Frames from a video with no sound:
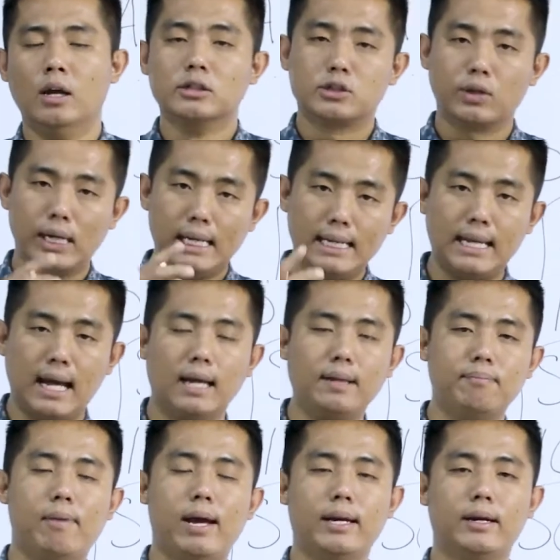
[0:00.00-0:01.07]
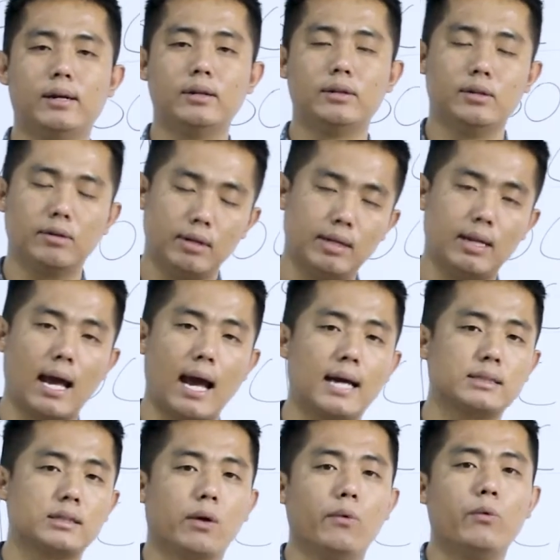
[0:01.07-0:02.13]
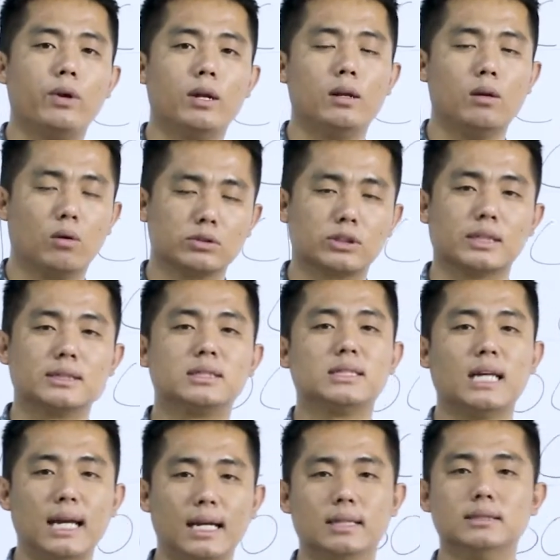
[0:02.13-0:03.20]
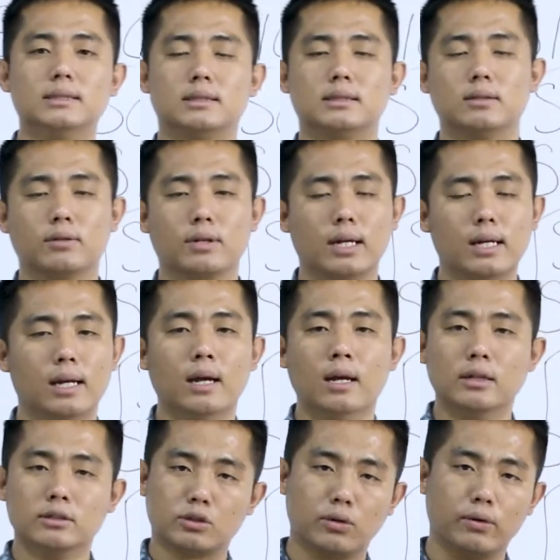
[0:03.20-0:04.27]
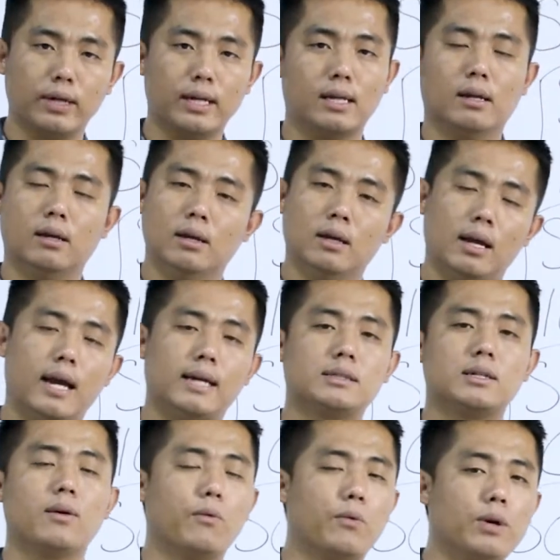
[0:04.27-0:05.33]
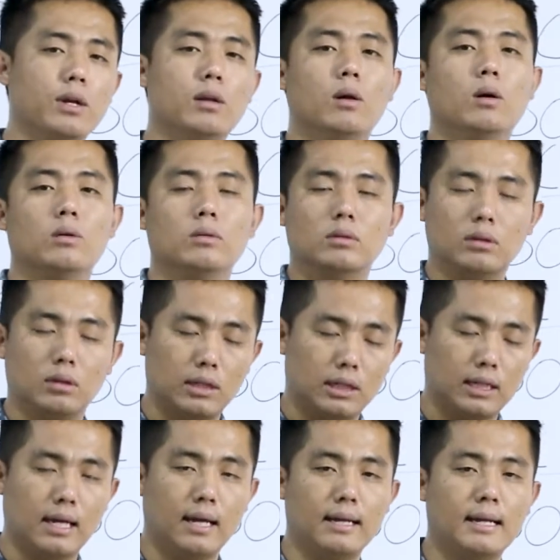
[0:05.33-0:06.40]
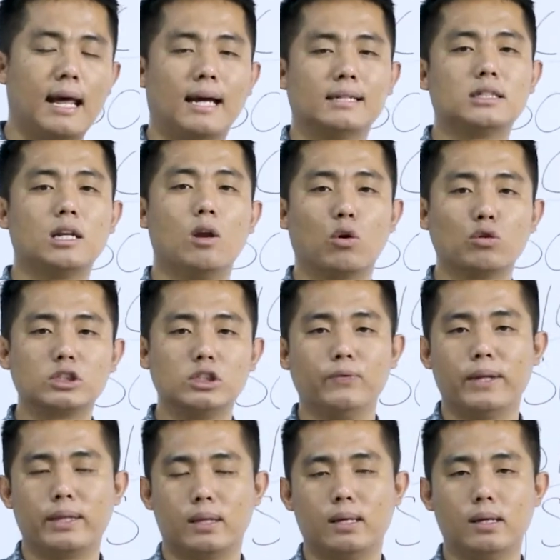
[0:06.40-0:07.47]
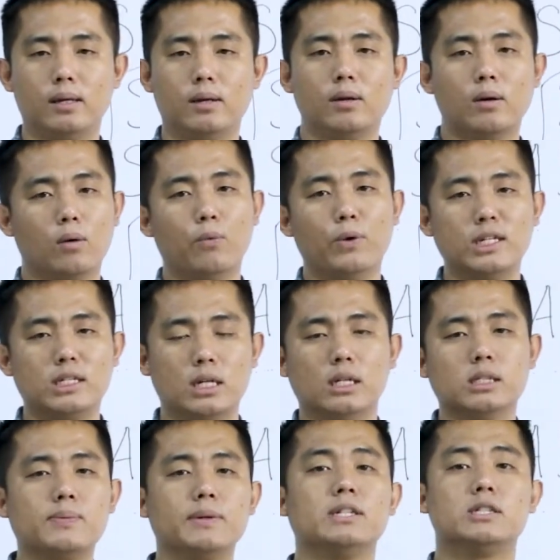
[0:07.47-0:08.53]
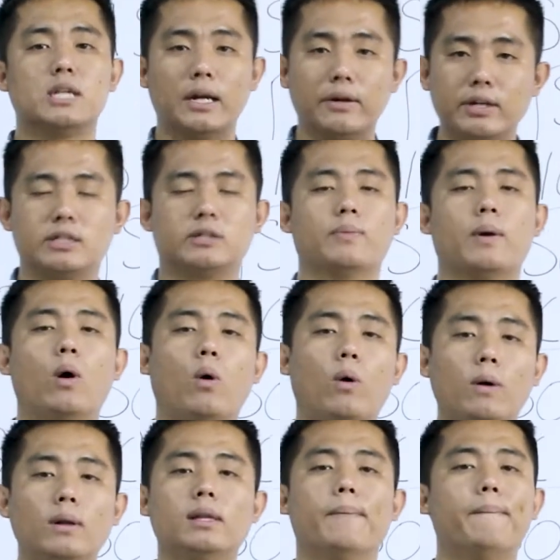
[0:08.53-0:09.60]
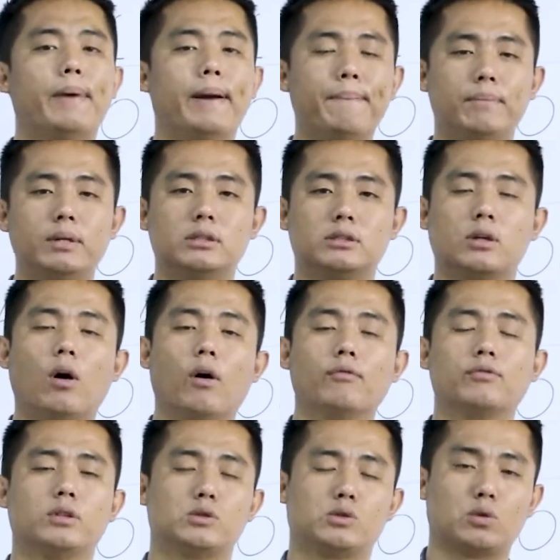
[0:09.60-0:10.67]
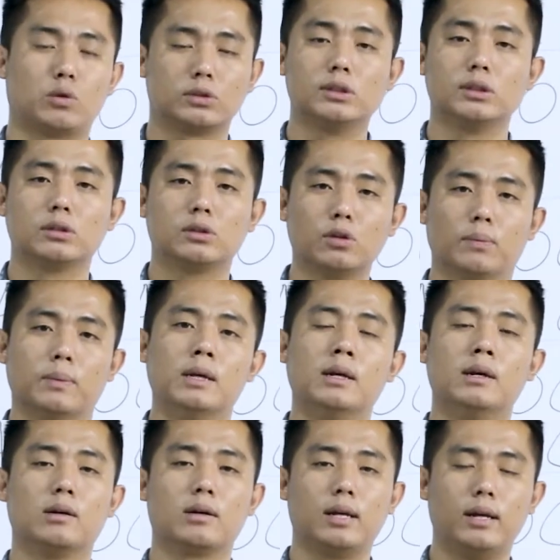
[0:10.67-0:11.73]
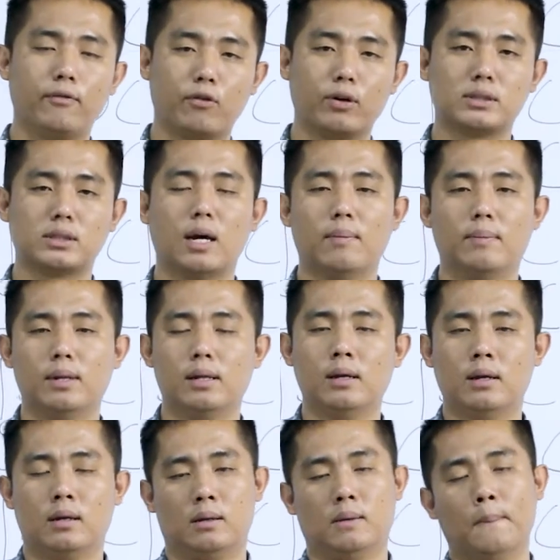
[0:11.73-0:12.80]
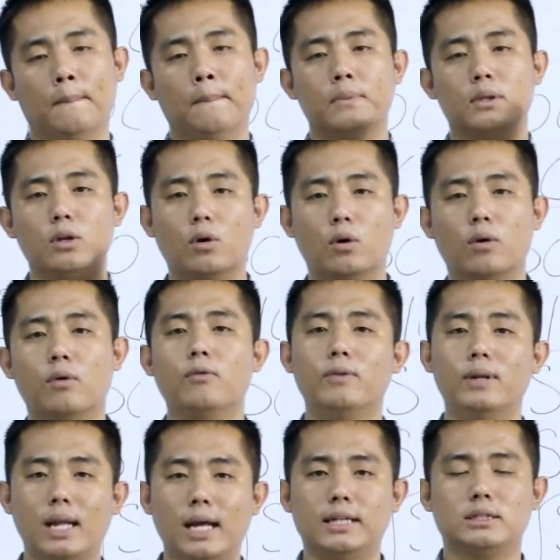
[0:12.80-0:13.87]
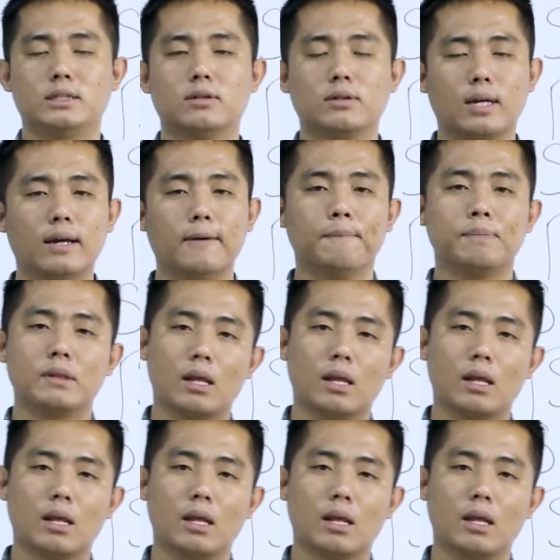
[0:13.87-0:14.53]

So in that manner, it has a very long sustenance, okay? So it has a very long, it has a longevity, which is being cherished by all the members of the social group, okay? For example, your village, okay?